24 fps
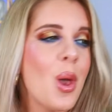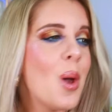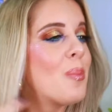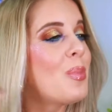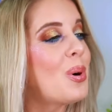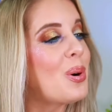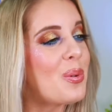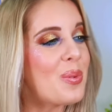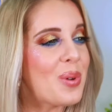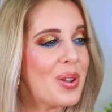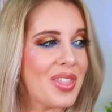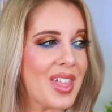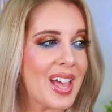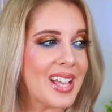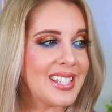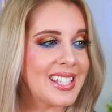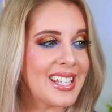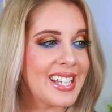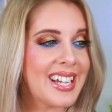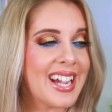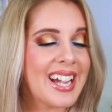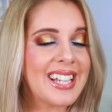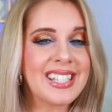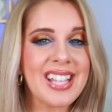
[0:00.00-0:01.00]
But with that
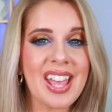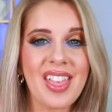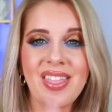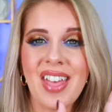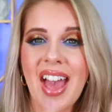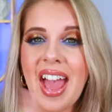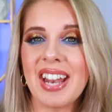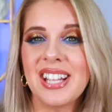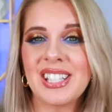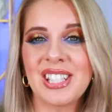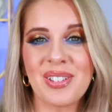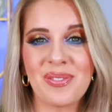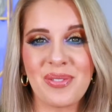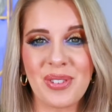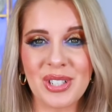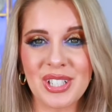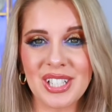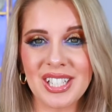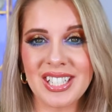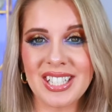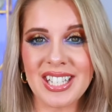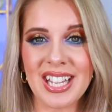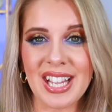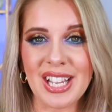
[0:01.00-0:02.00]
said, guys, that is it for
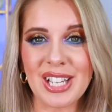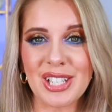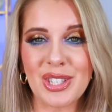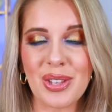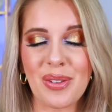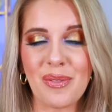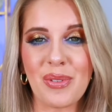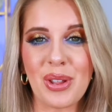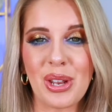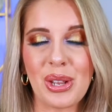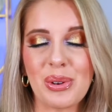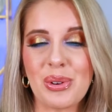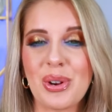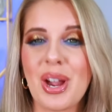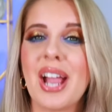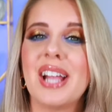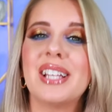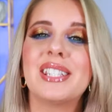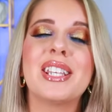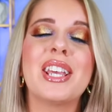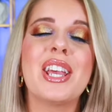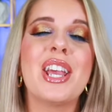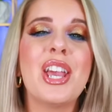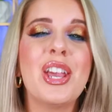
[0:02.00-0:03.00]
today's video,
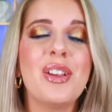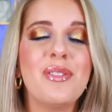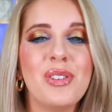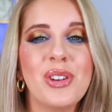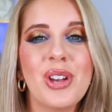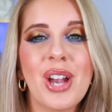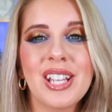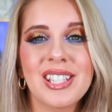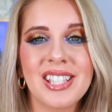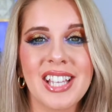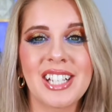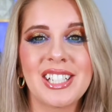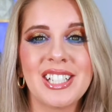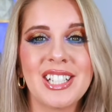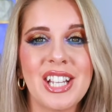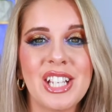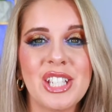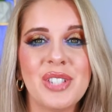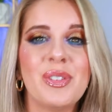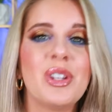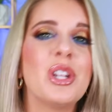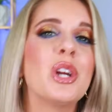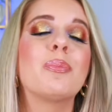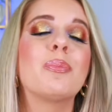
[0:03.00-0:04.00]
guys. If you guys liked
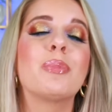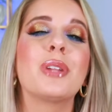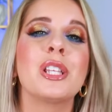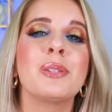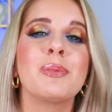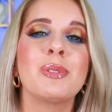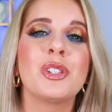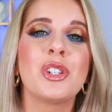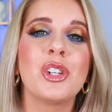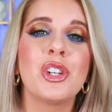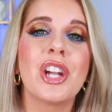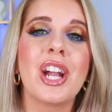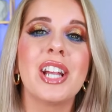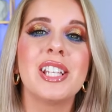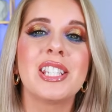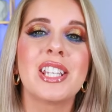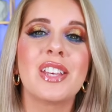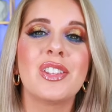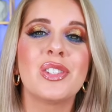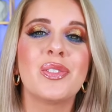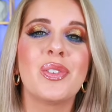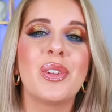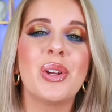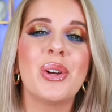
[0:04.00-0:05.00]
today's please make sure you guys
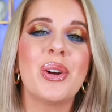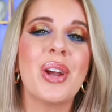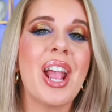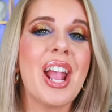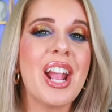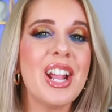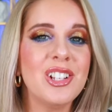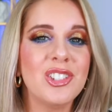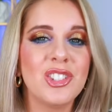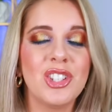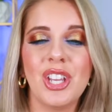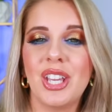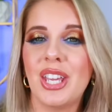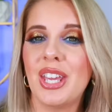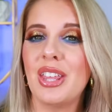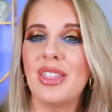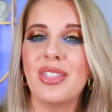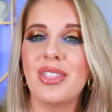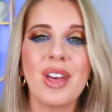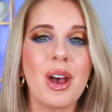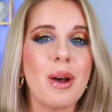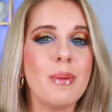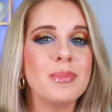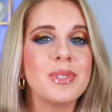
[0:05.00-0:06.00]
give this video a cheeky
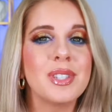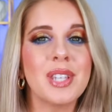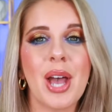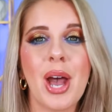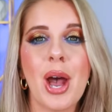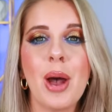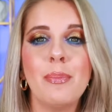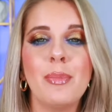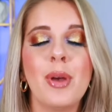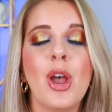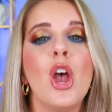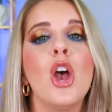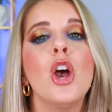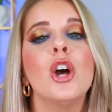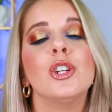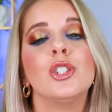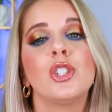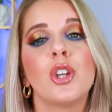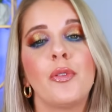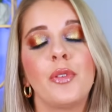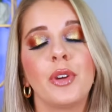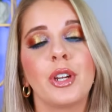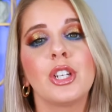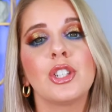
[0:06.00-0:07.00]
thumbs up.
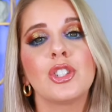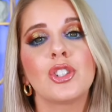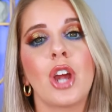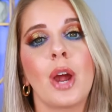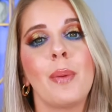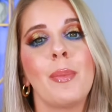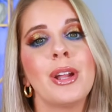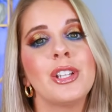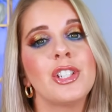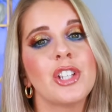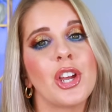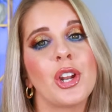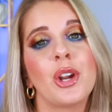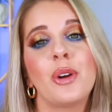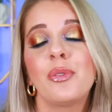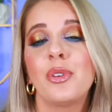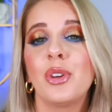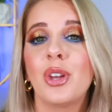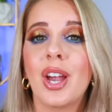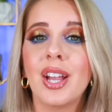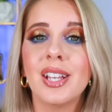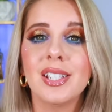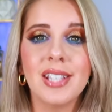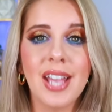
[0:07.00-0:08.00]
Don't forget to subscribe my channel if you
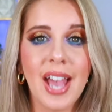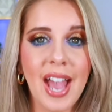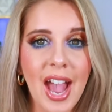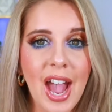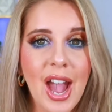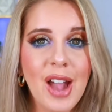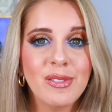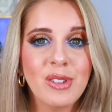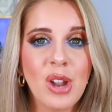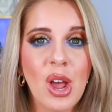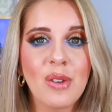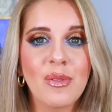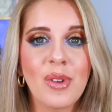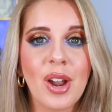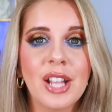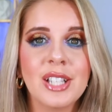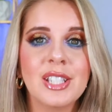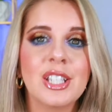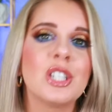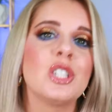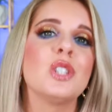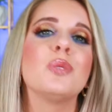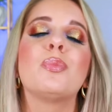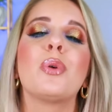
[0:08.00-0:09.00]
guys have not already,
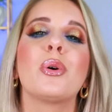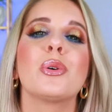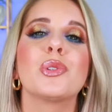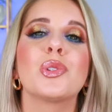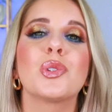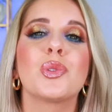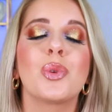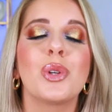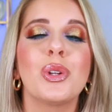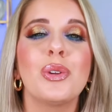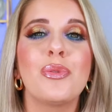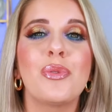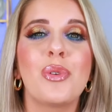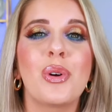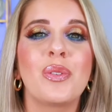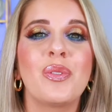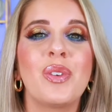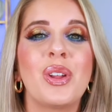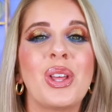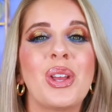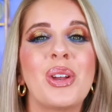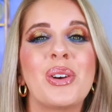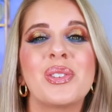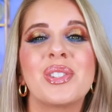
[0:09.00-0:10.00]
because I do post three to four
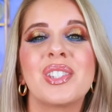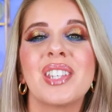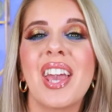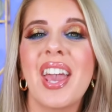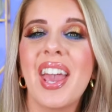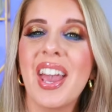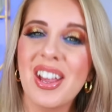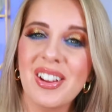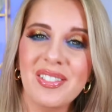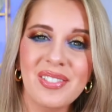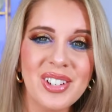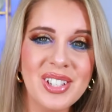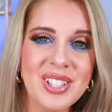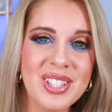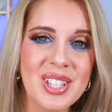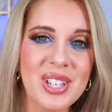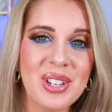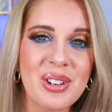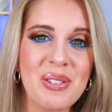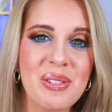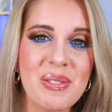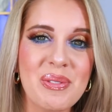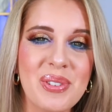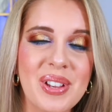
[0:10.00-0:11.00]
videos every
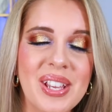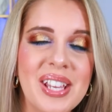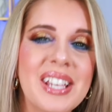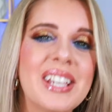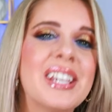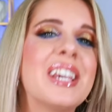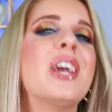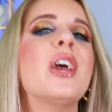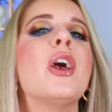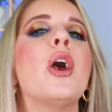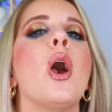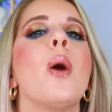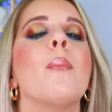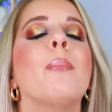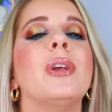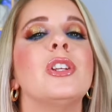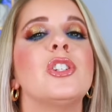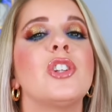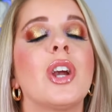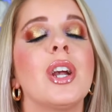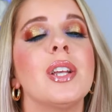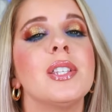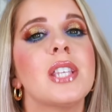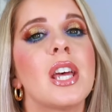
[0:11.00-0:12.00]
single week. Make
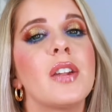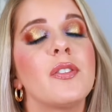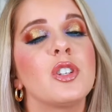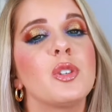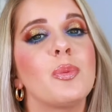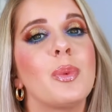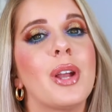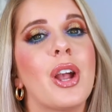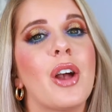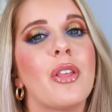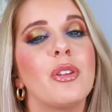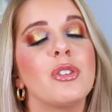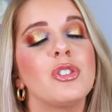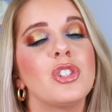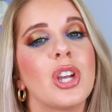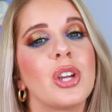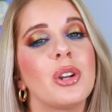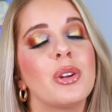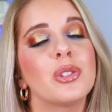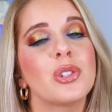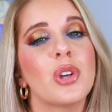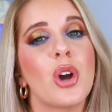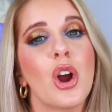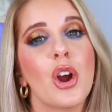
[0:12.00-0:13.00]
sure you guys head over to my other
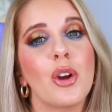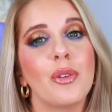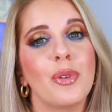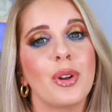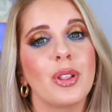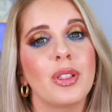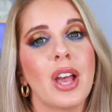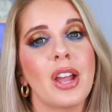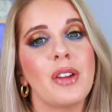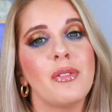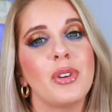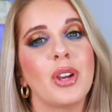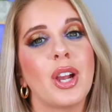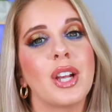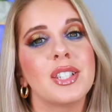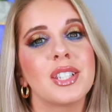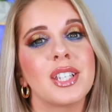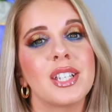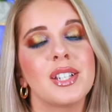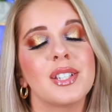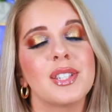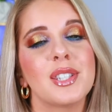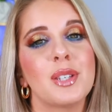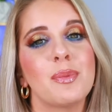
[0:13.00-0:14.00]
channel, it's R for Life. You guys
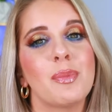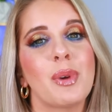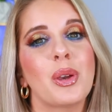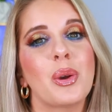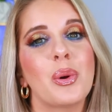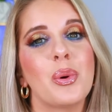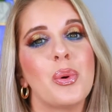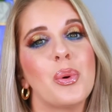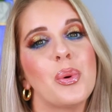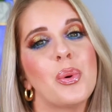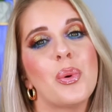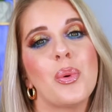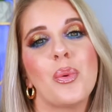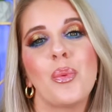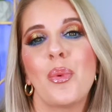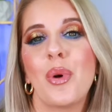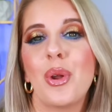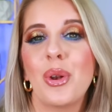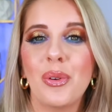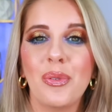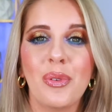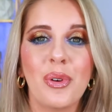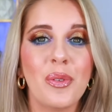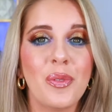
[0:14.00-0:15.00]
get to see my cool,
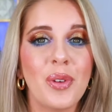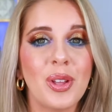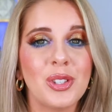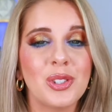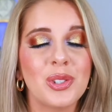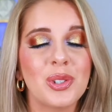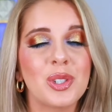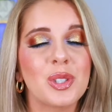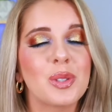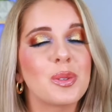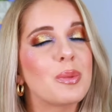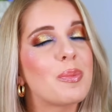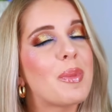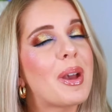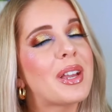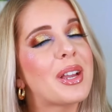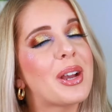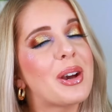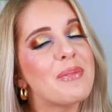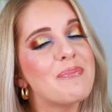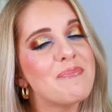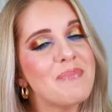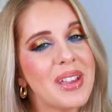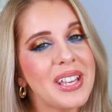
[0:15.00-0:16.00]
wonderful adventures with my
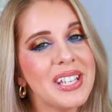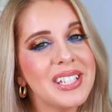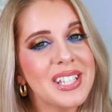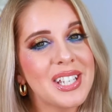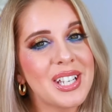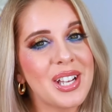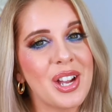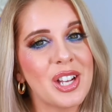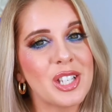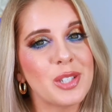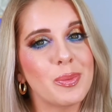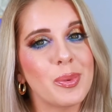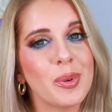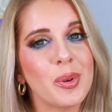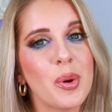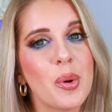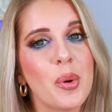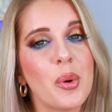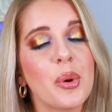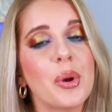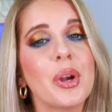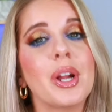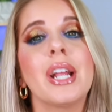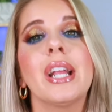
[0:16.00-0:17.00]
amazing husband,
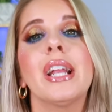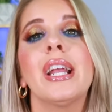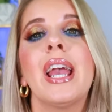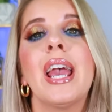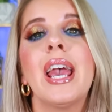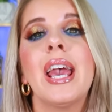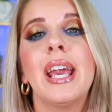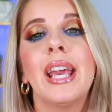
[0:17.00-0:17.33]
Corey.